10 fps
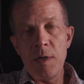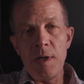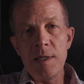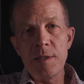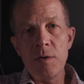
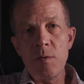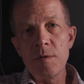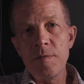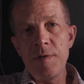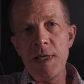But let's
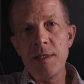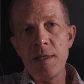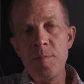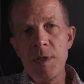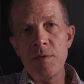also face
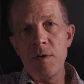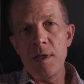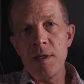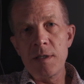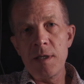it,
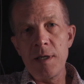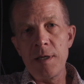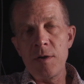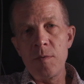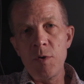Medtronic is
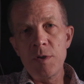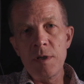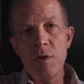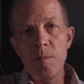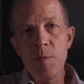a
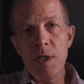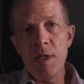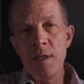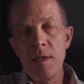commercial company,